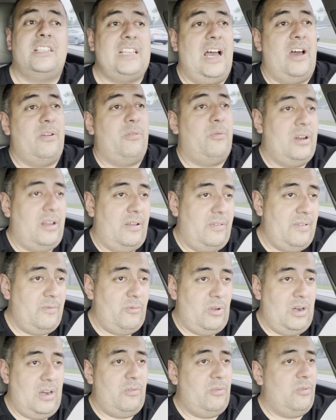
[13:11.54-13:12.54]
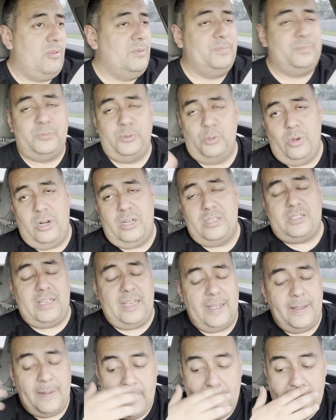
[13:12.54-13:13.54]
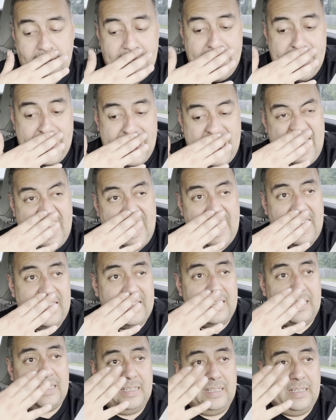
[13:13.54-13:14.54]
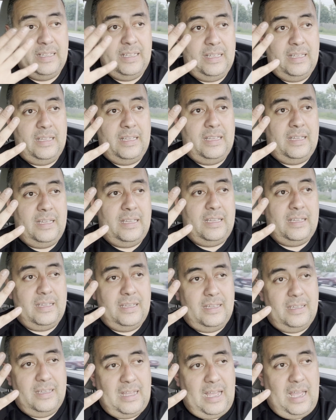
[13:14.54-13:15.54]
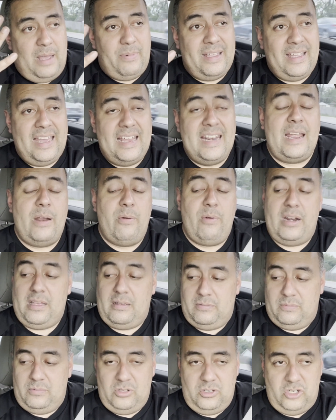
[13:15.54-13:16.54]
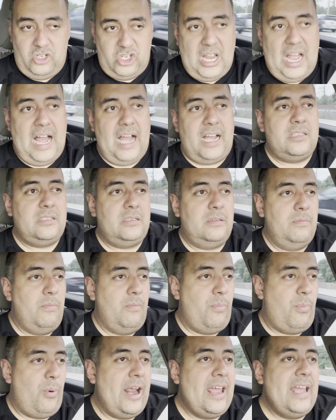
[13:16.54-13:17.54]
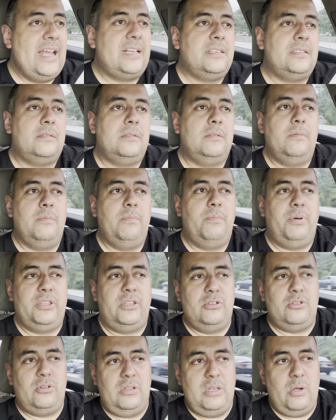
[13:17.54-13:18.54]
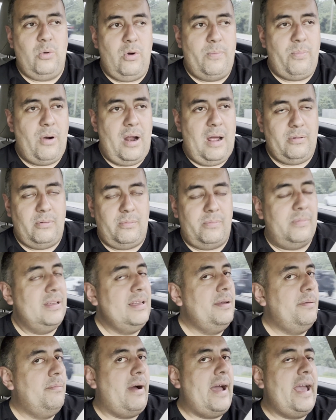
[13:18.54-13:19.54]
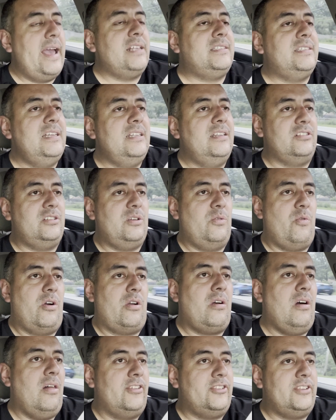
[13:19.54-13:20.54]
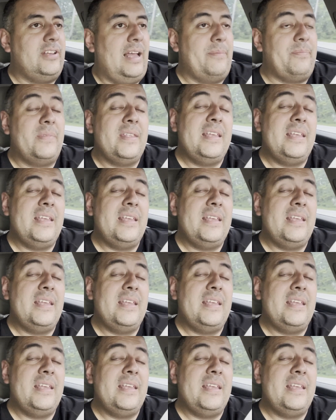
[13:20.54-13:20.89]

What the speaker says: out, whatever you want to say. And I've been getting it ready. Shocks, brakes, but there's only one problem. My AC doesn't work all the time.